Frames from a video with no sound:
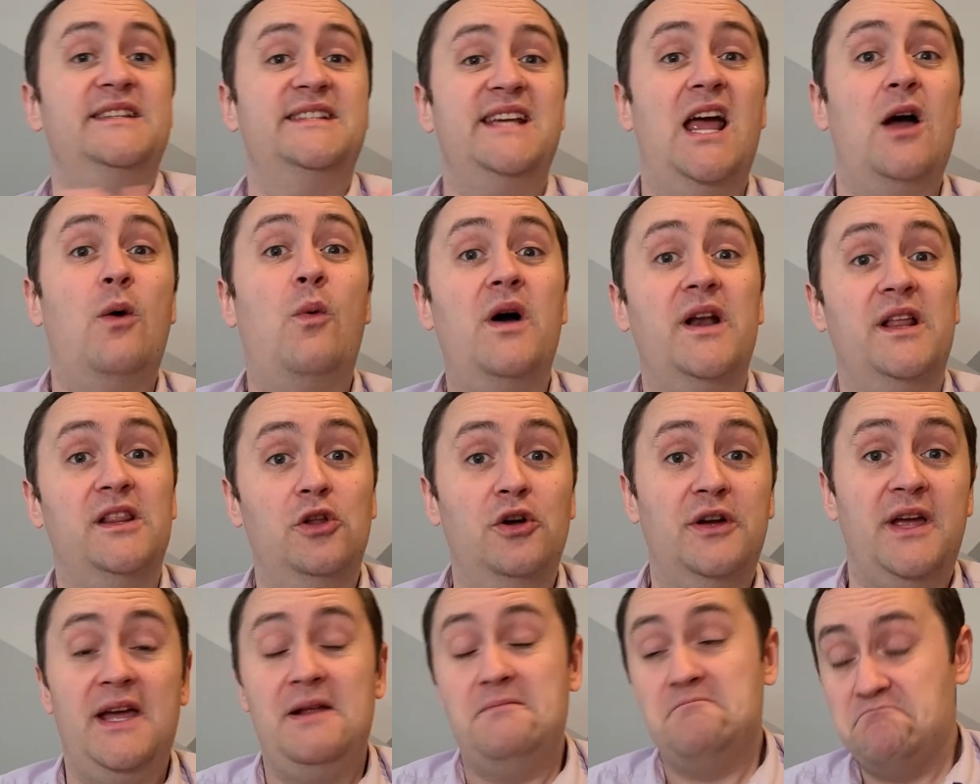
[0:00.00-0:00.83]
say I want to
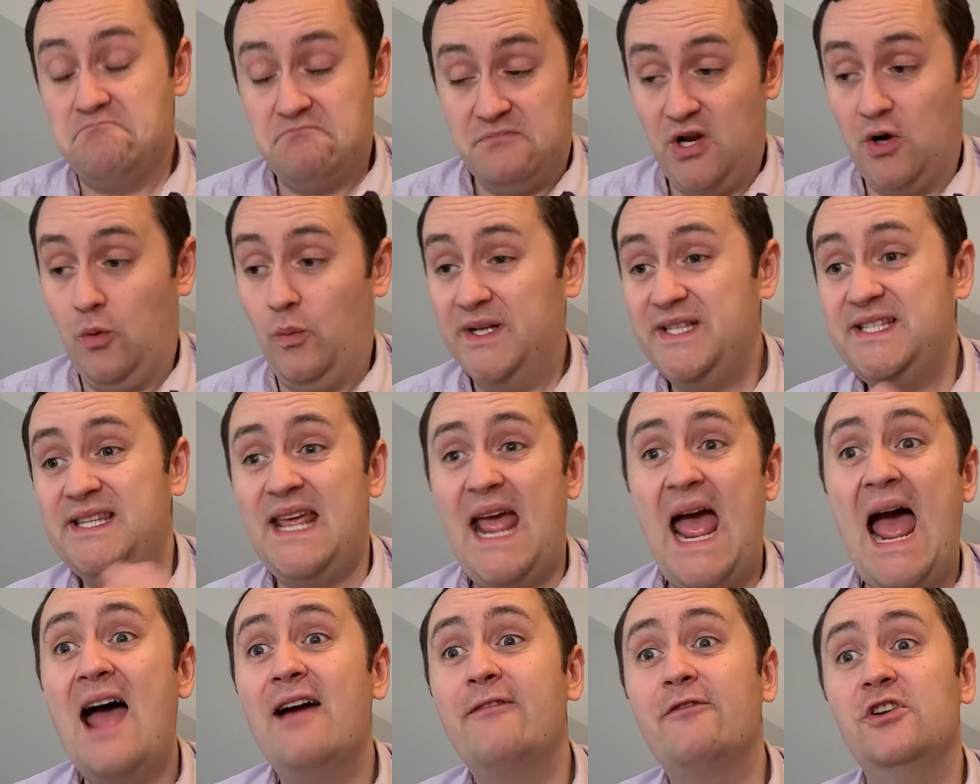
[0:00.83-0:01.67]
look at, what's the
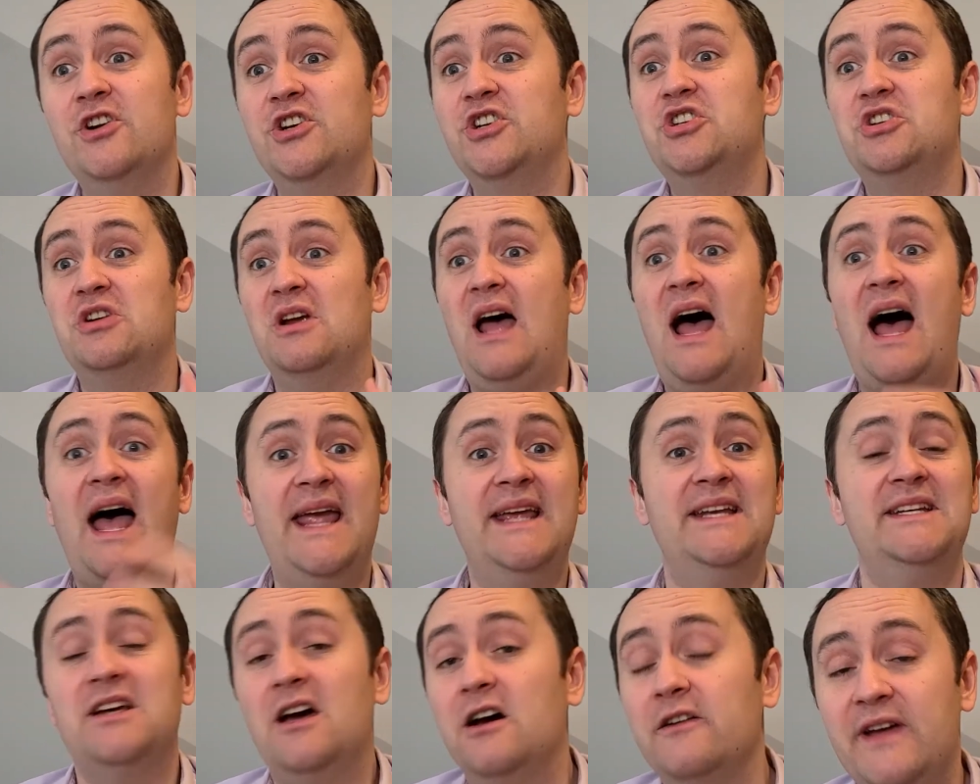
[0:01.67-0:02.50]
average height of